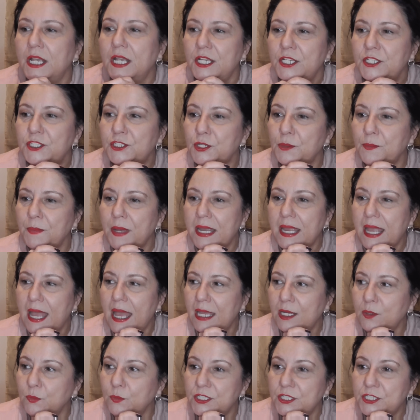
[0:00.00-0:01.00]
So my
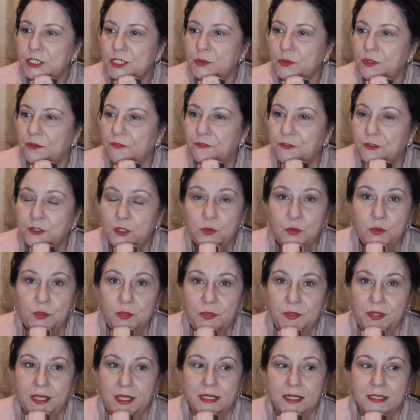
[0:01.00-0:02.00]
eye went to a few
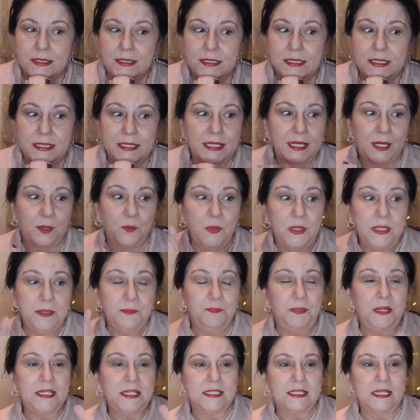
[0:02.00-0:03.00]
things, and then I went
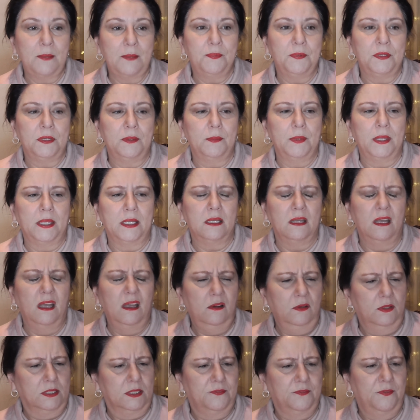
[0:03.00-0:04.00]
and picked it up, and I'm like,
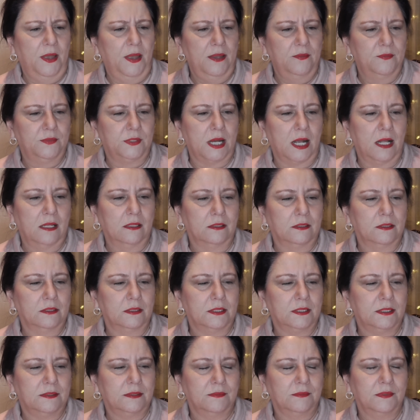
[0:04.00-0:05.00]
oh, it's
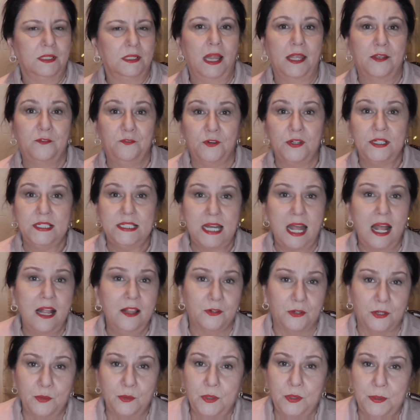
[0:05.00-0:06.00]
$5. And like, for a
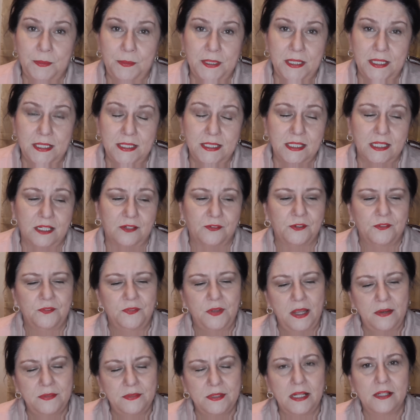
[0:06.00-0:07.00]
dollar, it would have been a deal. For
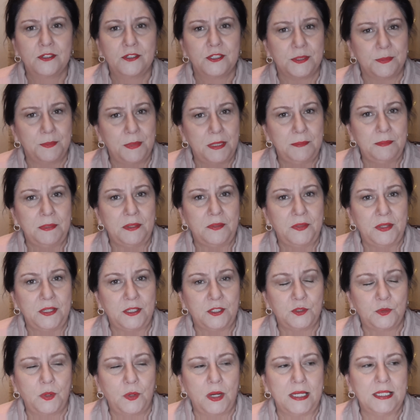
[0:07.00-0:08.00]
$5, it made me
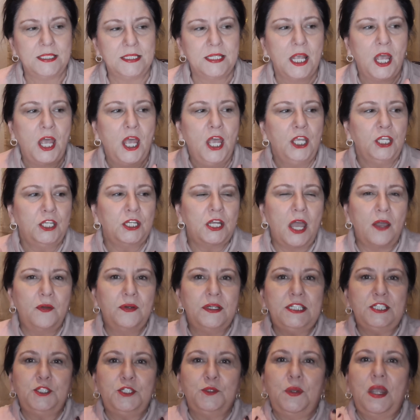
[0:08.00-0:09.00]
think twice. You know how
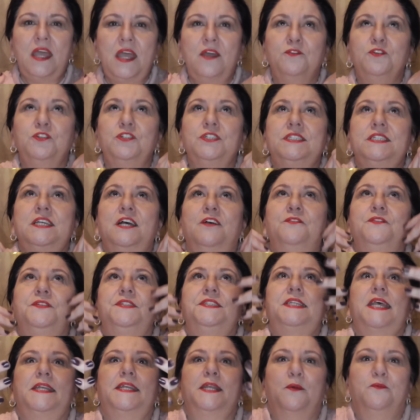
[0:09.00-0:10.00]
it is, you have yourself
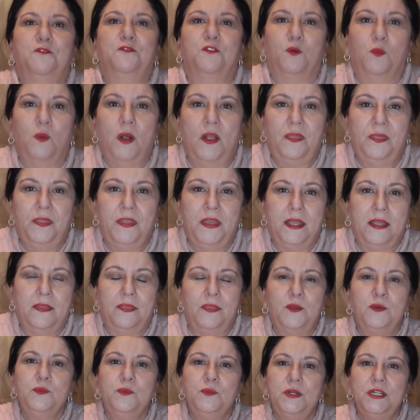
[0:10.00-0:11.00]
set up for one thing,
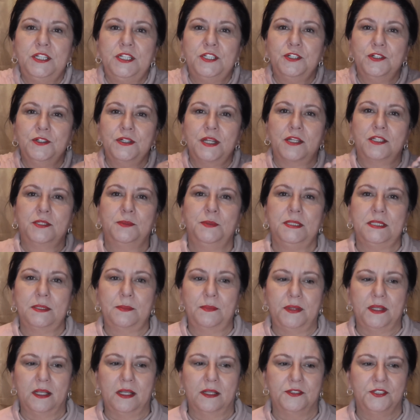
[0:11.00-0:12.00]
and then when it turned out to be
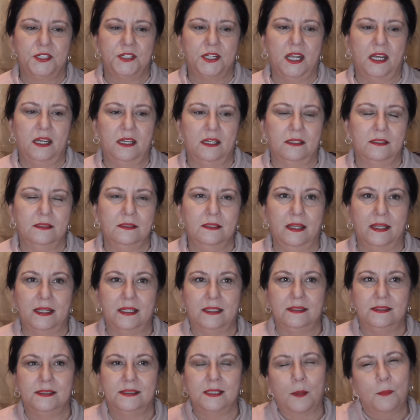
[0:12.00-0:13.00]
something else, you're kind of
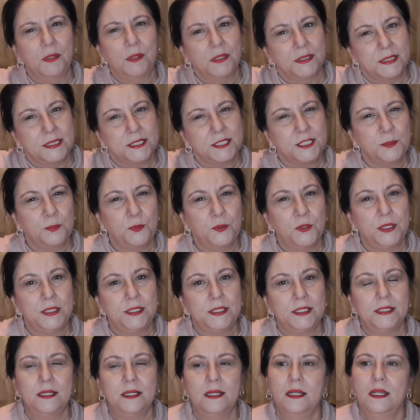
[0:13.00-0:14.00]
like double
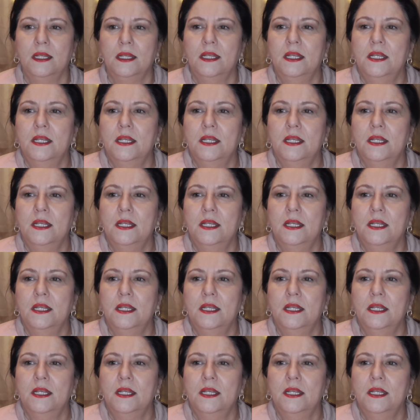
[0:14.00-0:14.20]
disappointed?